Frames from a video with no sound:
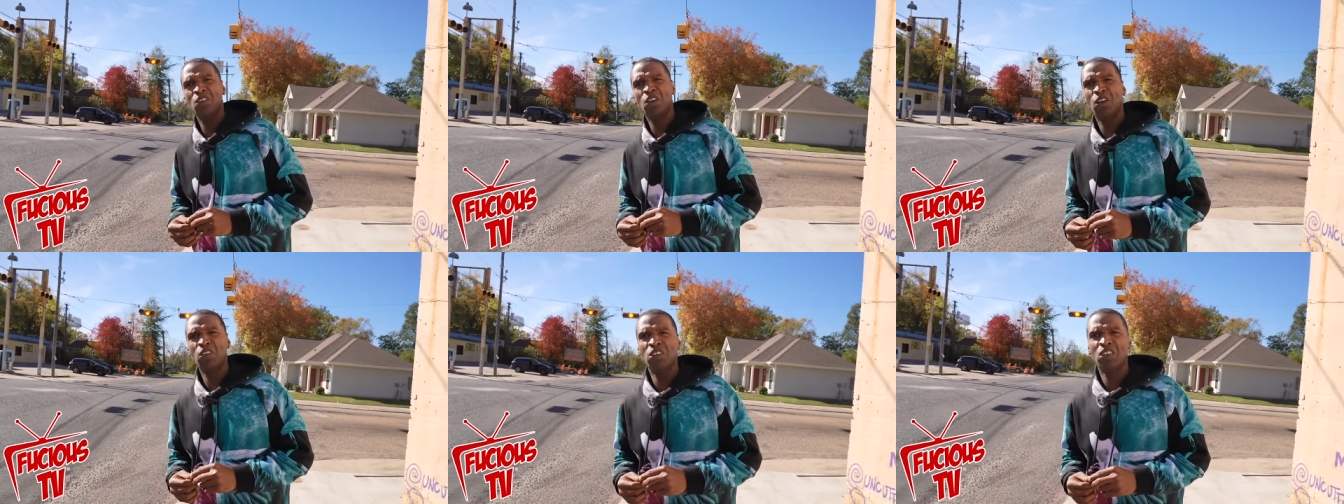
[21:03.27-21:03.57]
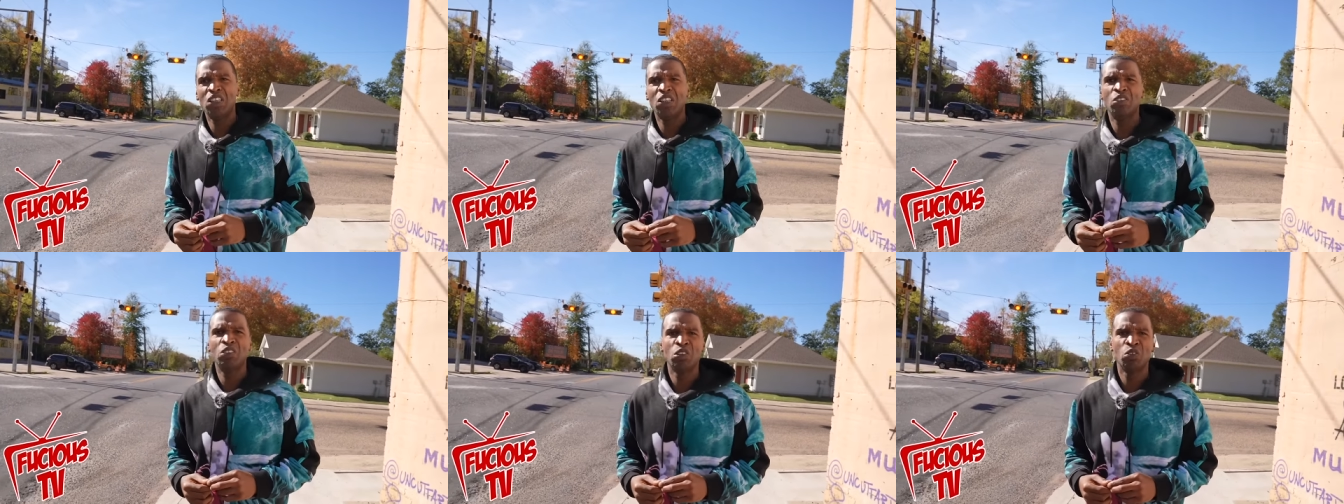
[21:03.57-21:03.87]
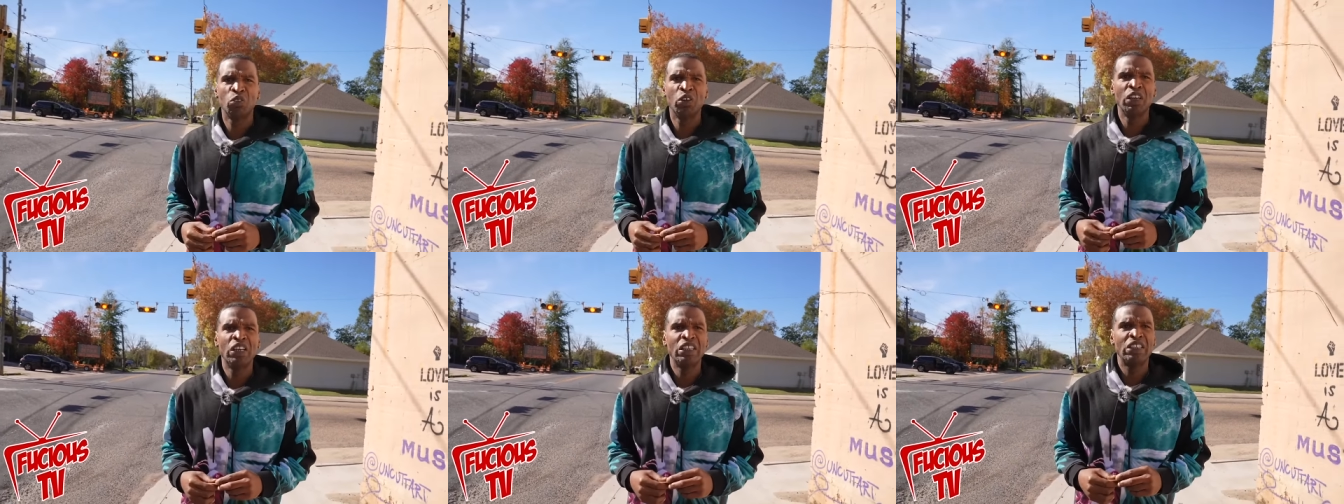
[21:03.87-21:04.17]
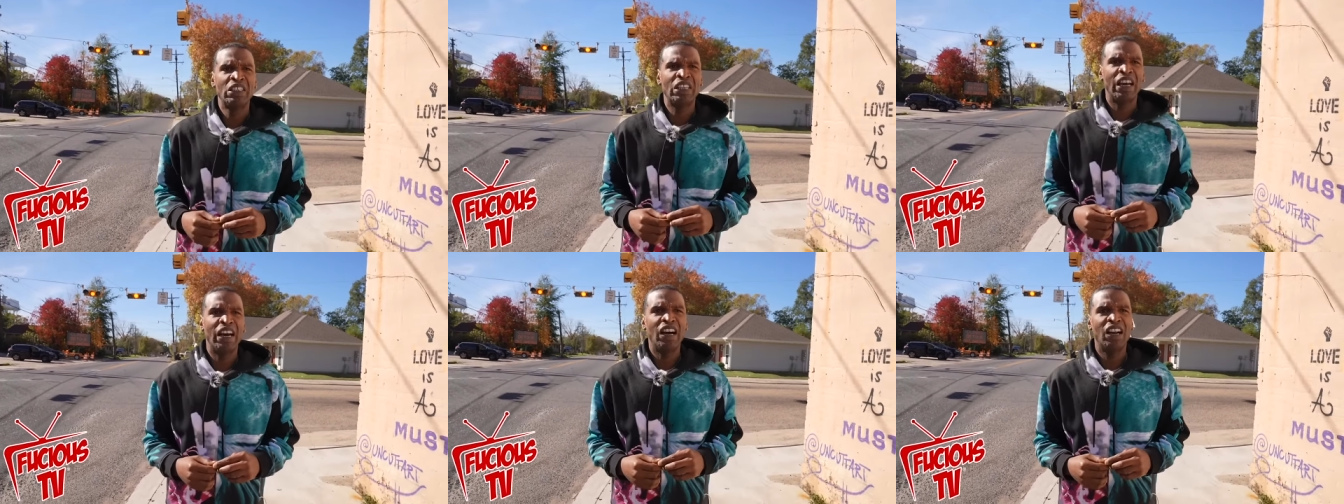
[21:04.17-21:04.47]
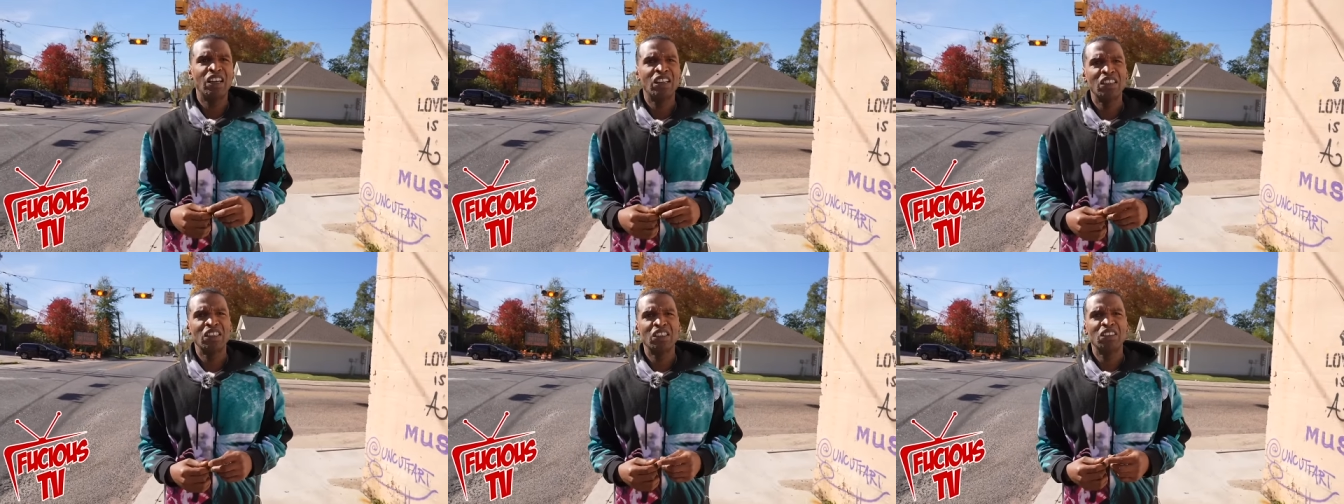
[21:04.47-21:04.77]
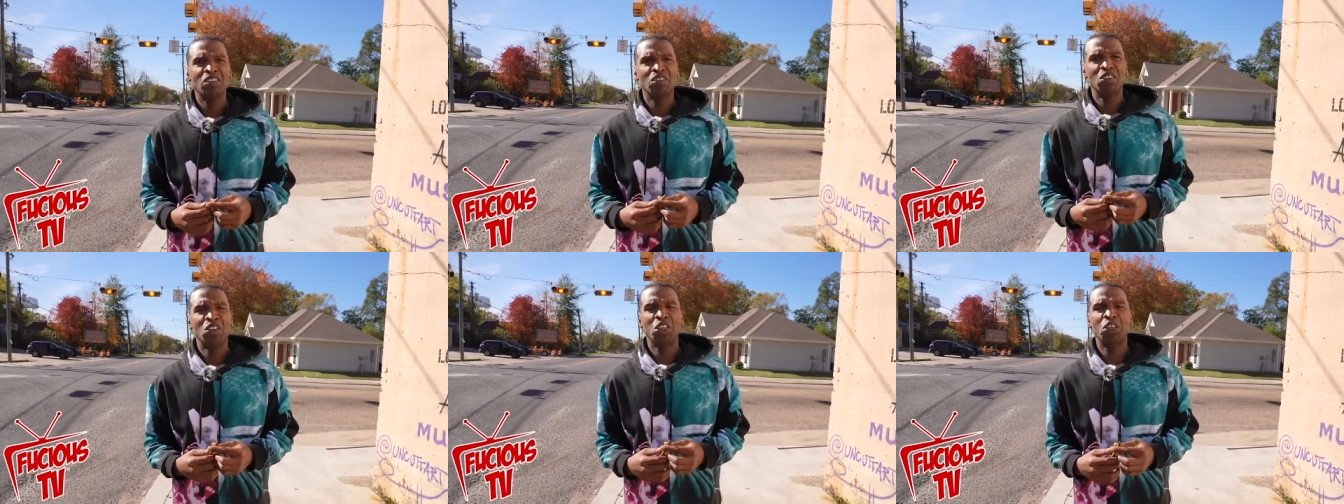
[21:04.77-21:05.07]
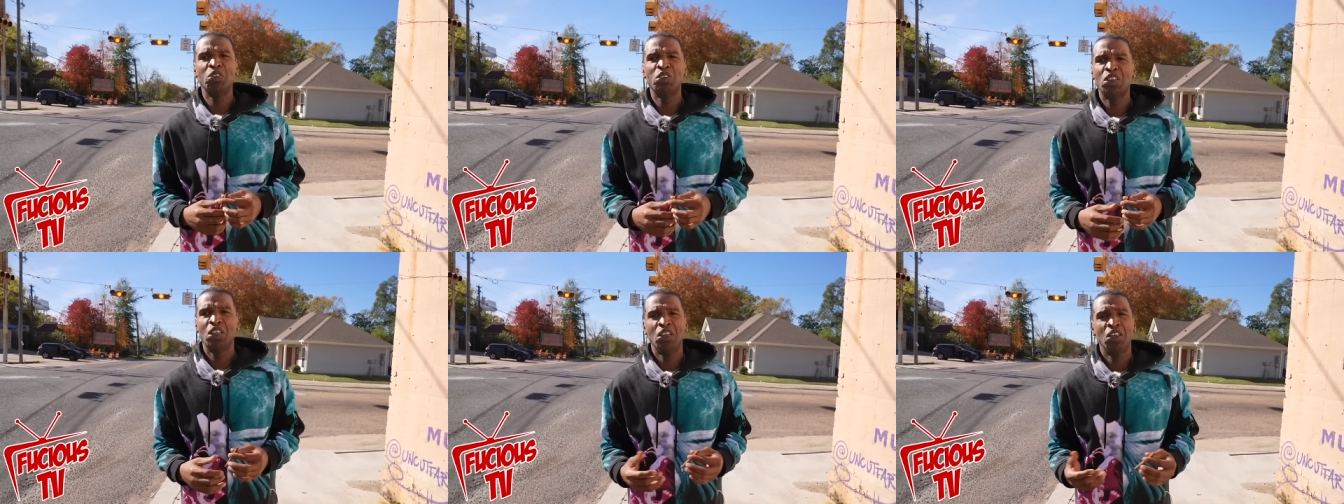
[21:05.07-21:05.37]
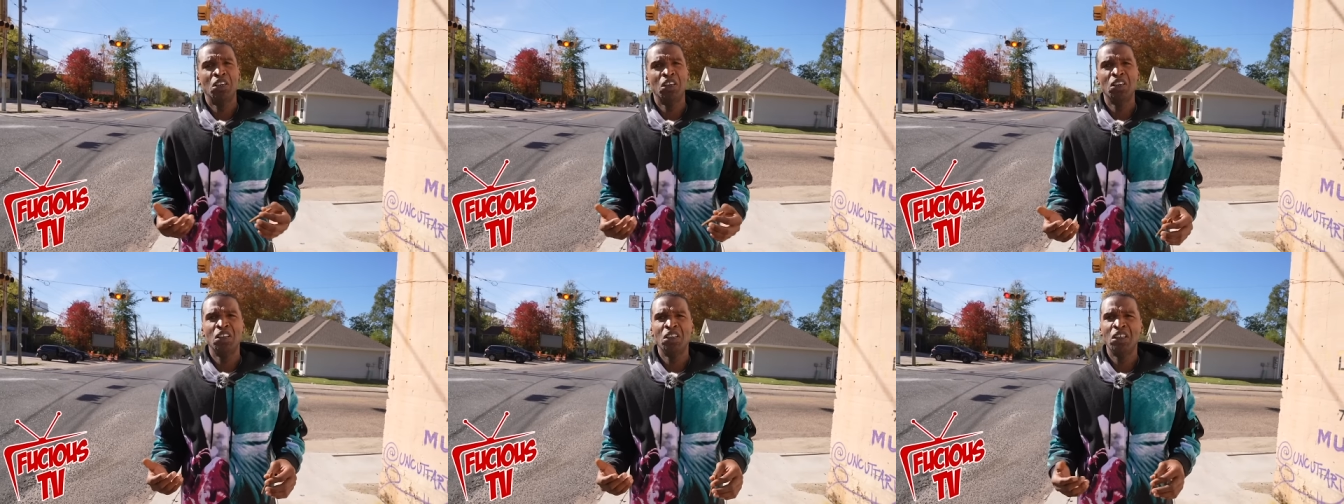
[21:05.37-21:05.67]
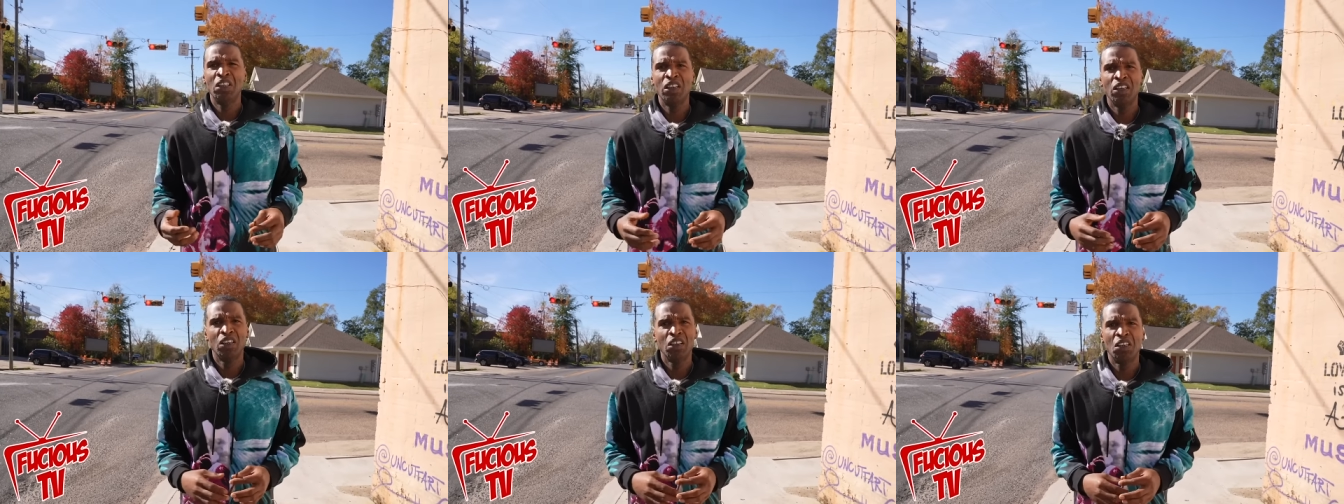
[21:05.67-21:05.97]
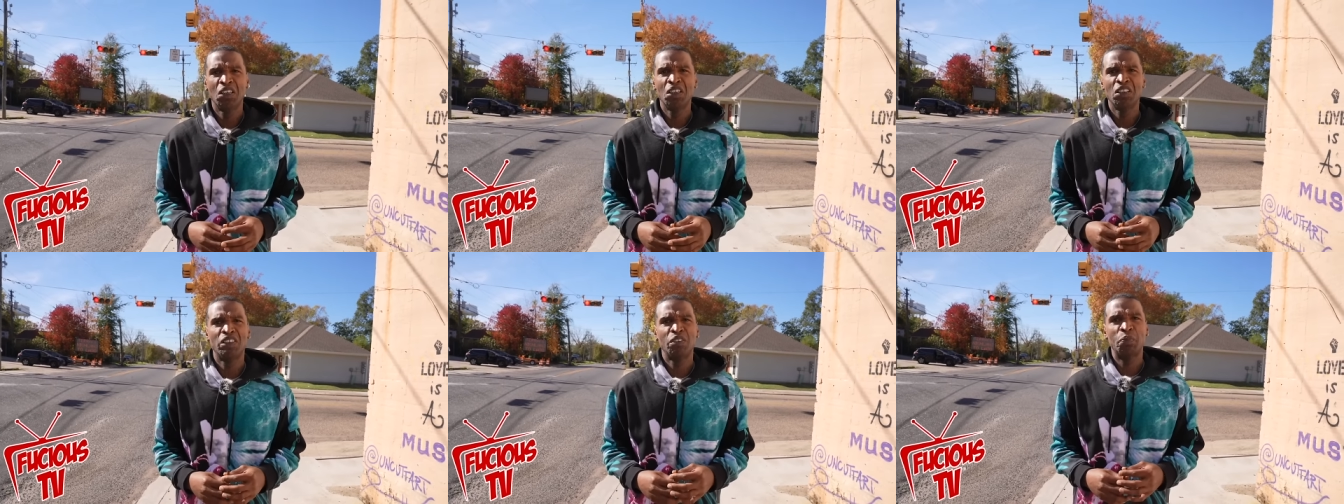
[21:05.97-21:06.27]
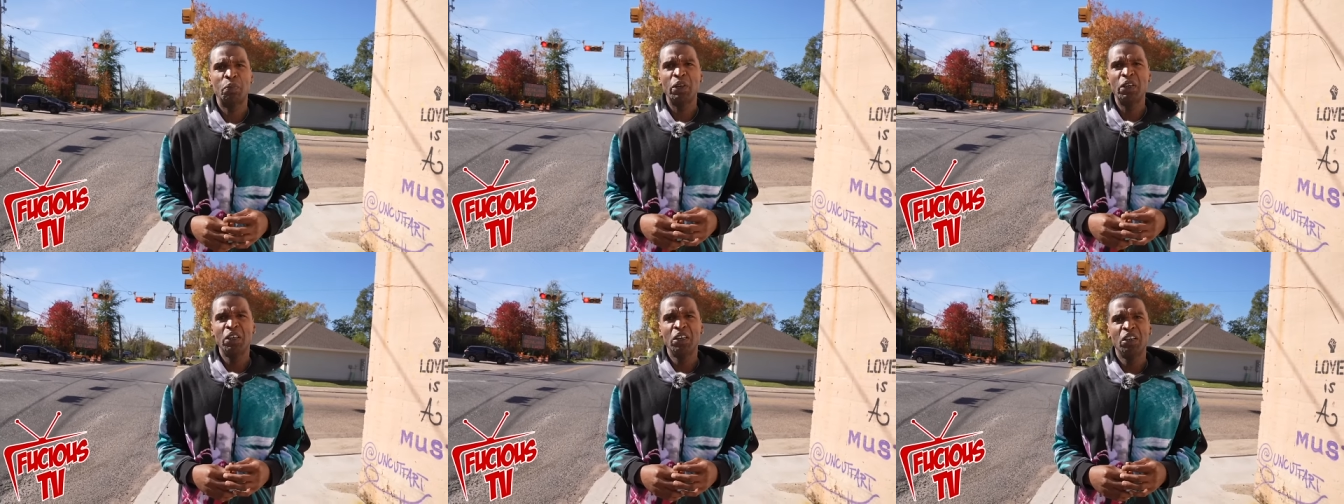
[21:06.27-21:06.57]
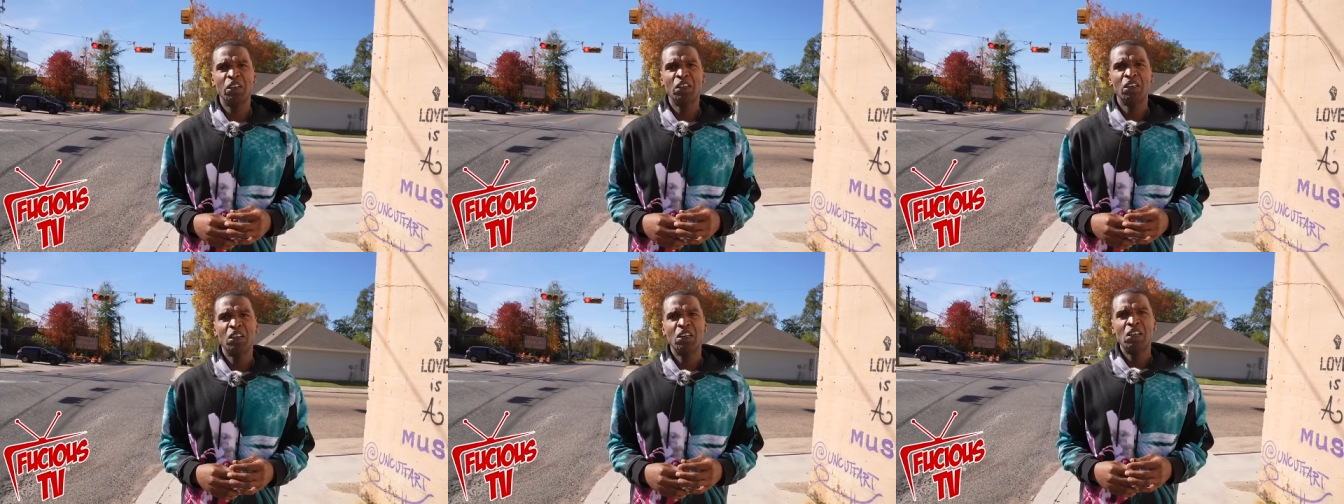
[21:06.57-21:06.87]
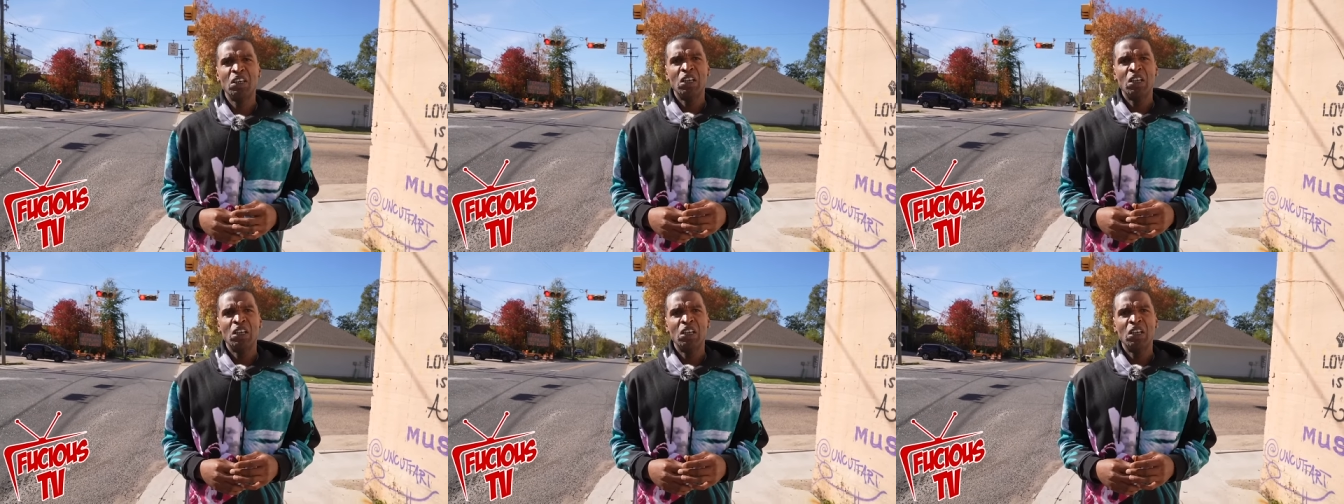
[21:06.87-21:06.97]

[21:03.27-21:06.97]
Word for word: You know, G was really talented. G was a good nigga, good spirit.